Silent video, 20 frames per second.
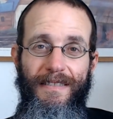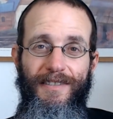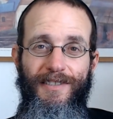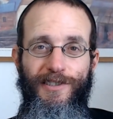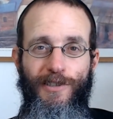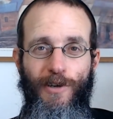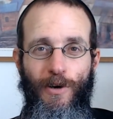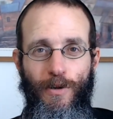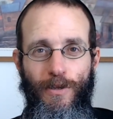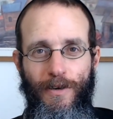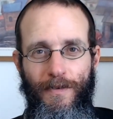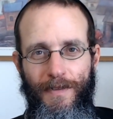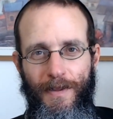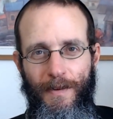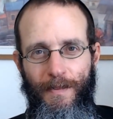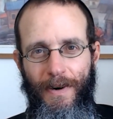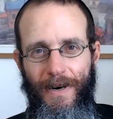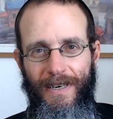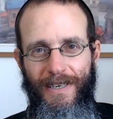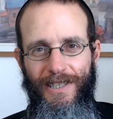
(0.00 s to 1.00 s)
Soul of the
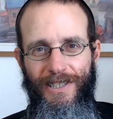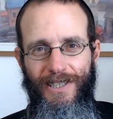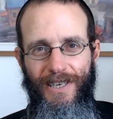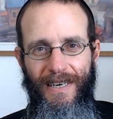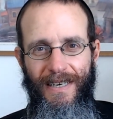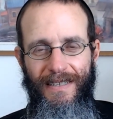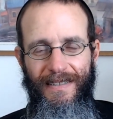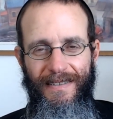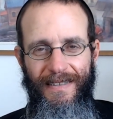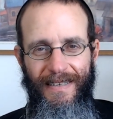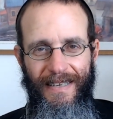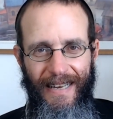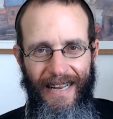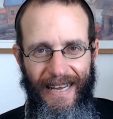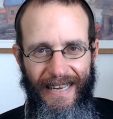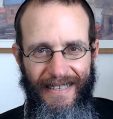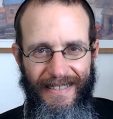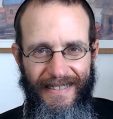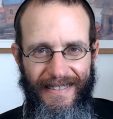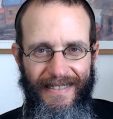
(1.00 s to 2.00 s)
Parsha
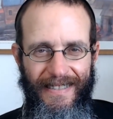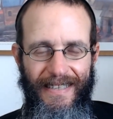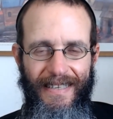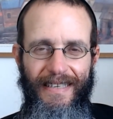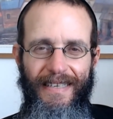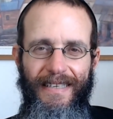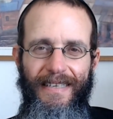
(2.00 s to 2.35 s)
class.